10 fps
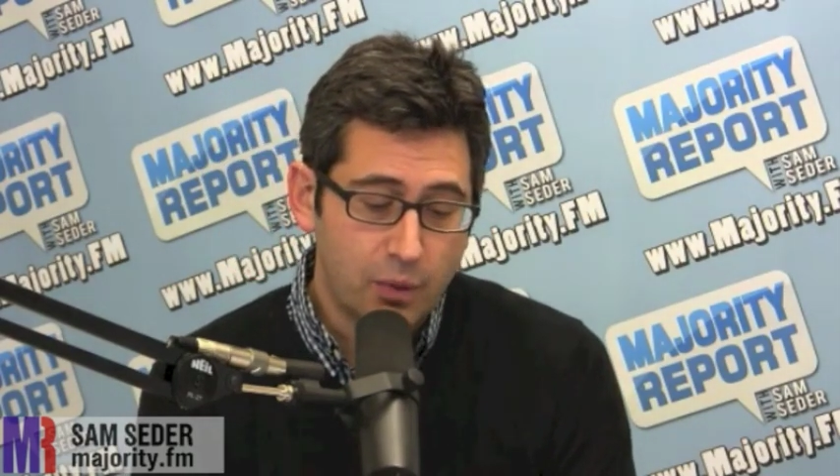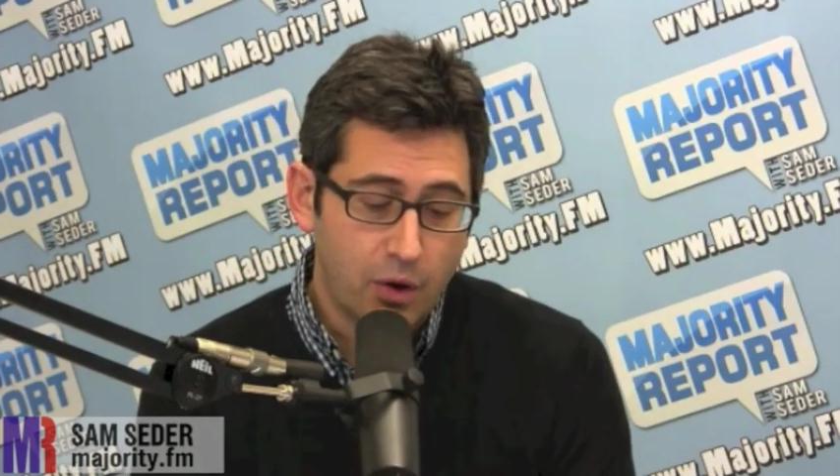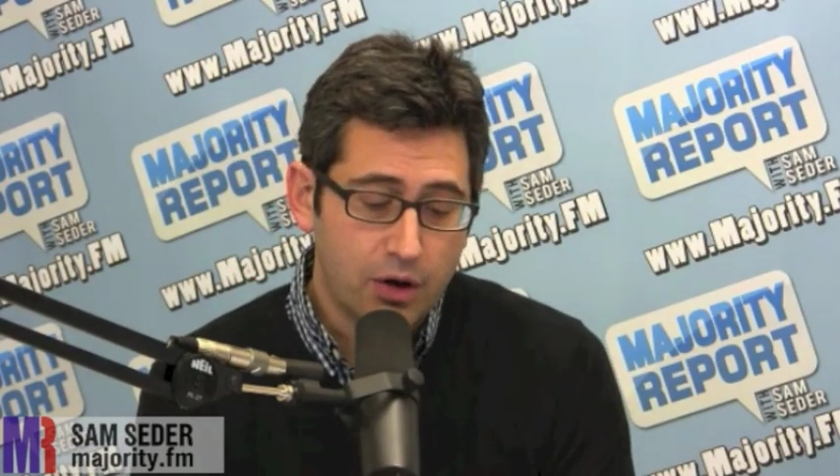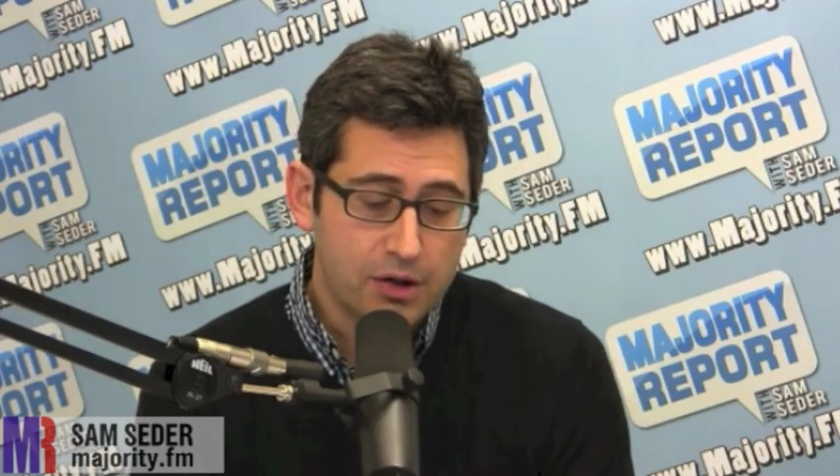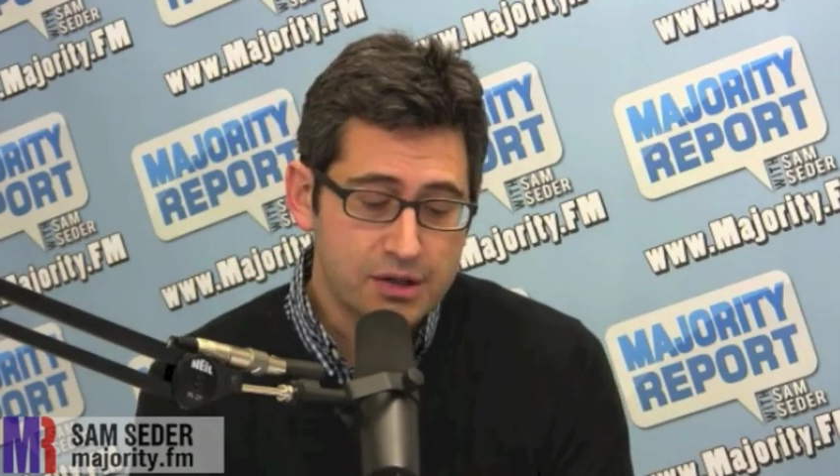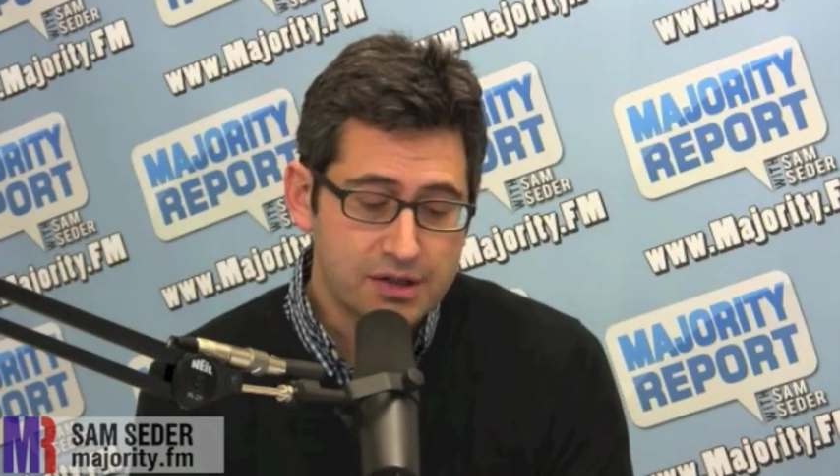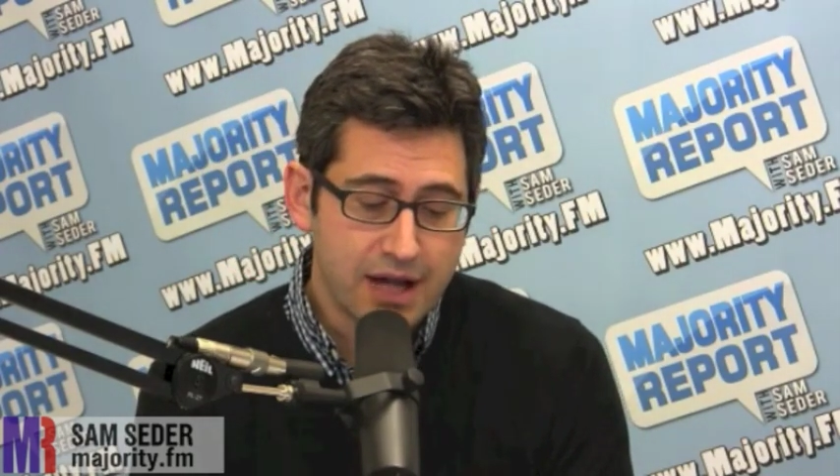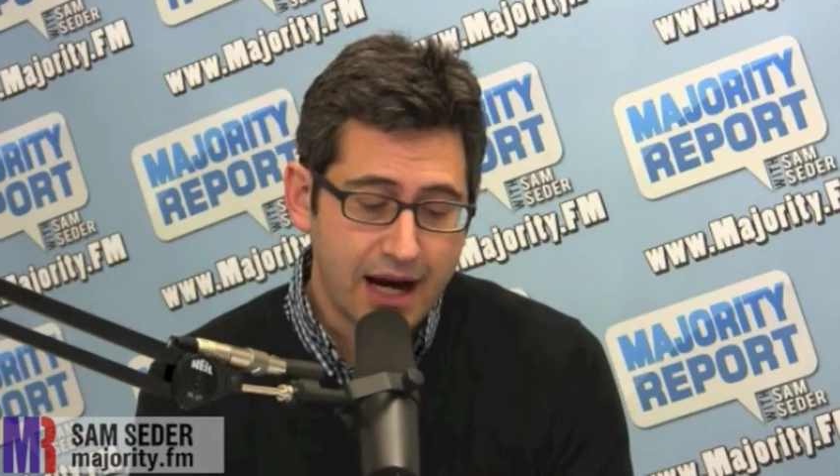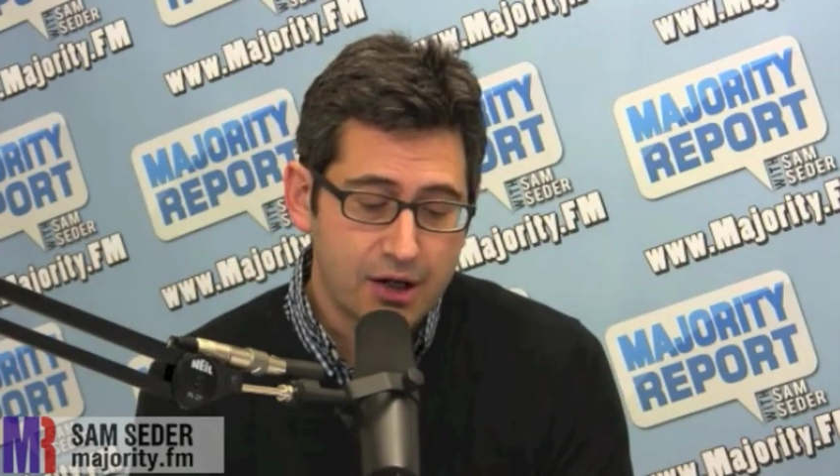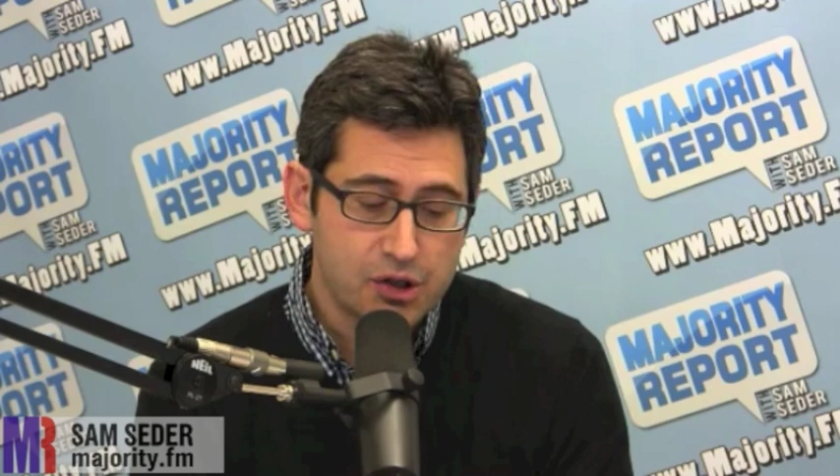that workers'
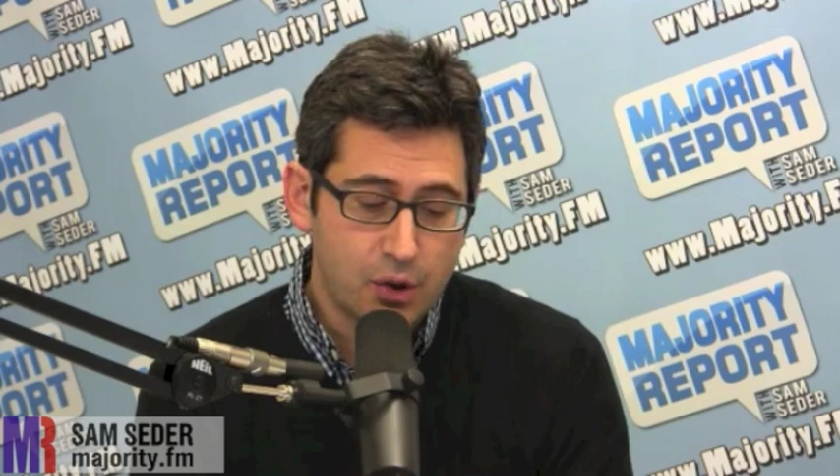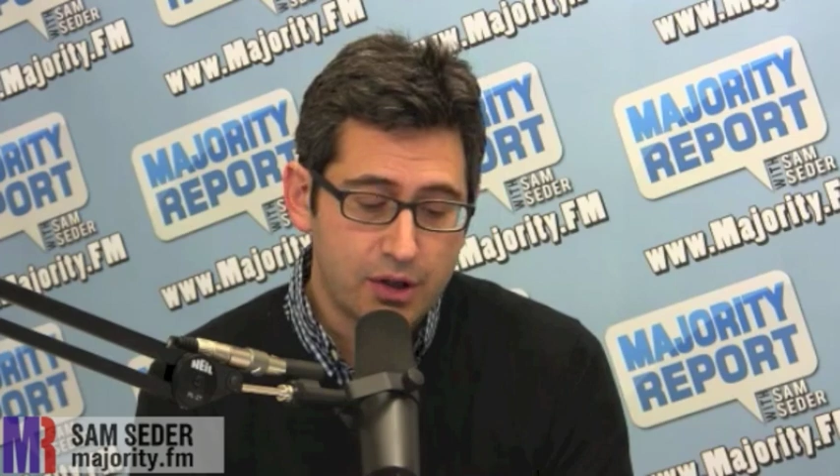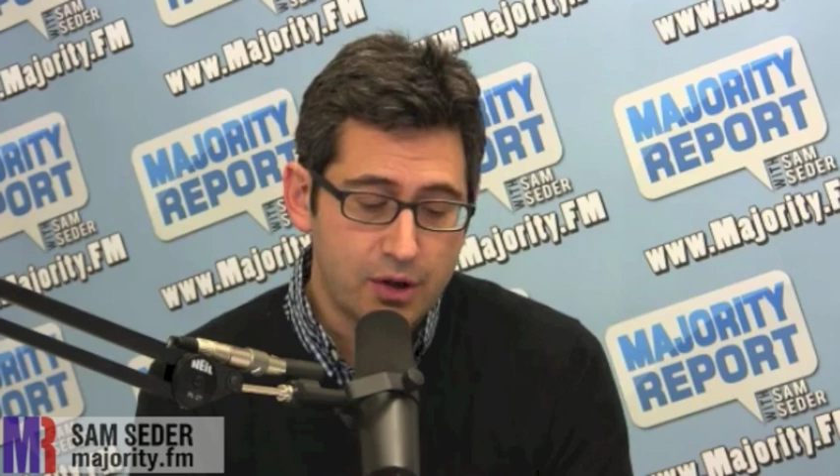desire to join